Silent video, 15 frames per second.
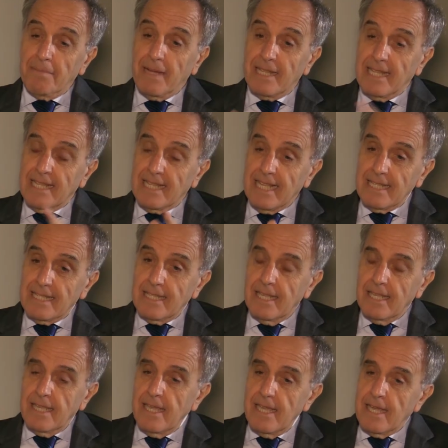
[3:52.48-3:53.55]
But in that
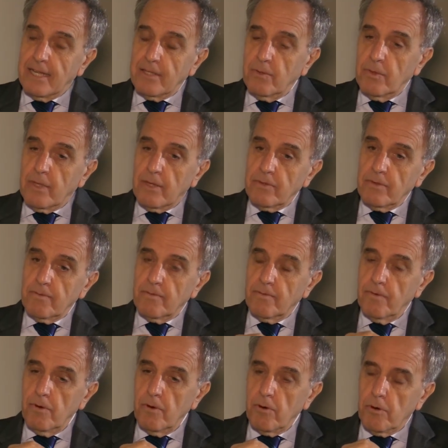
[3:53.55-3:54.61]
year,
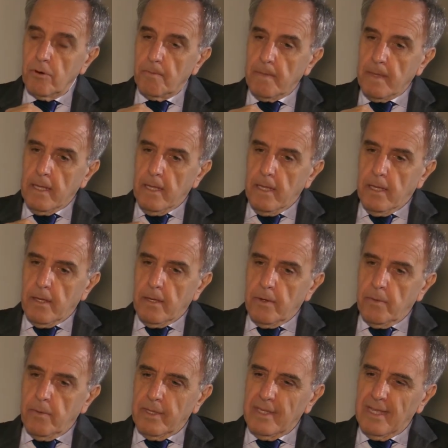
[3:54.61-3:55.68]
2004,
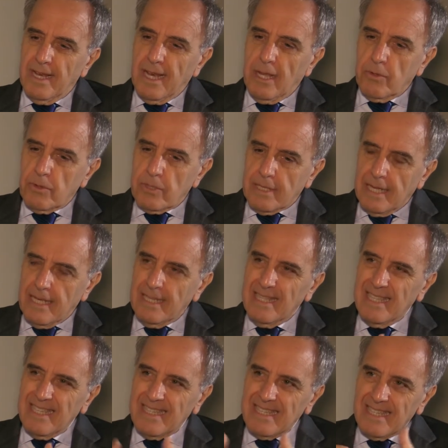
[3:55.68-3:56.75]
when the Lausanne
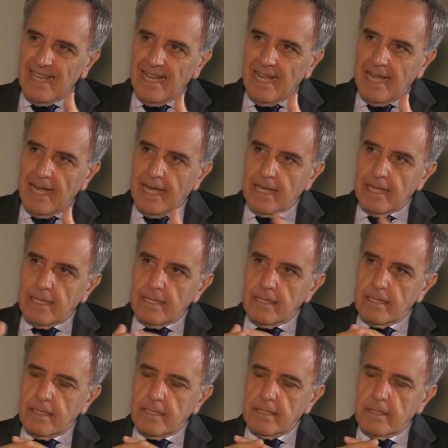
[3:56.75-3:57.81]
decide
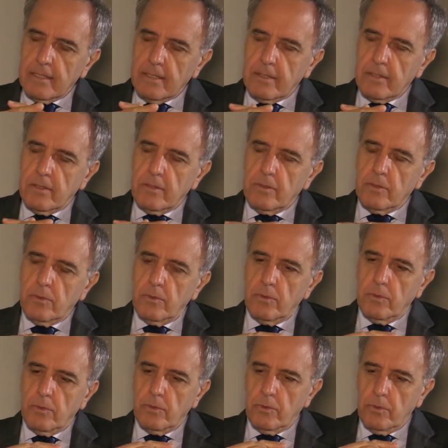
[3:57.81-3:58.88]

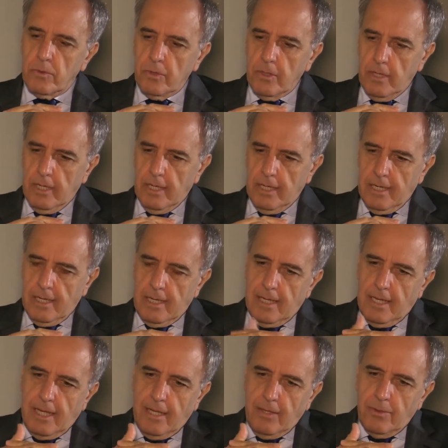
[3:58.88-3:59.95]
to,
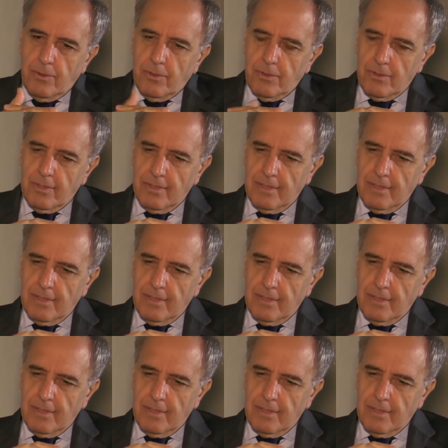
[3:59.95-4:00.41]
I don't know,